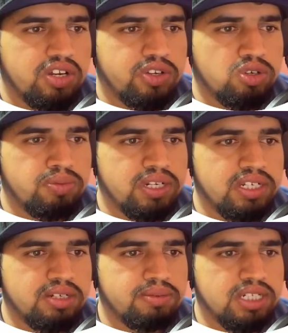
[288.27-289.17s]
document
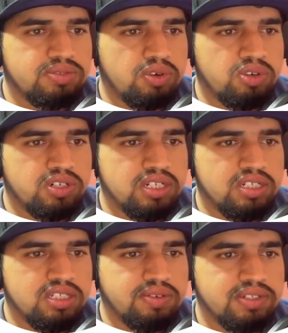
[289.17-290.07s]
database for the
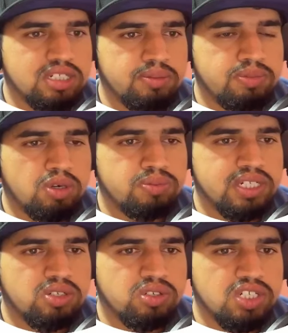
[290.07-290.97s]
JavaScript
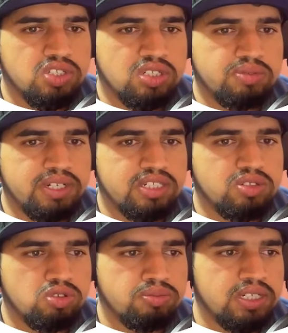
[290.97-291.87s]
object notation based
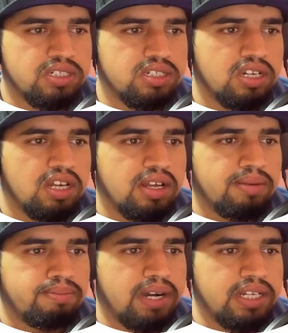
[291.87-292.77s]
document,
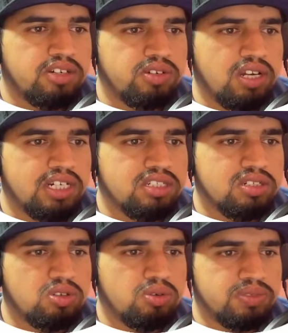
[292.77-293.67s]
binary large
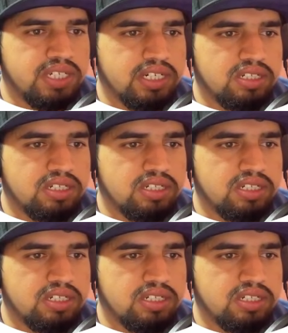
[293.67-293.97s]
object